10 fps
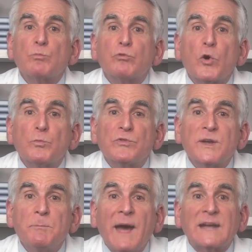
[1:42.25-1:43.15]

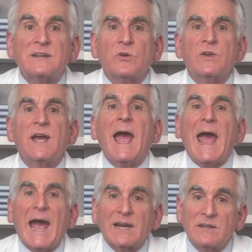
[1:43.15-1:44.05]
propionibacteria
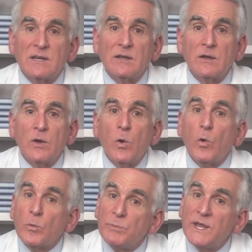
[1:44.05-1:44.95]
acne,
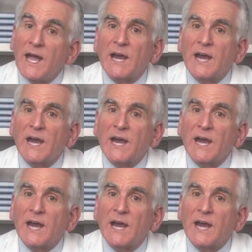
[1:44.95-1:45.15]
or P.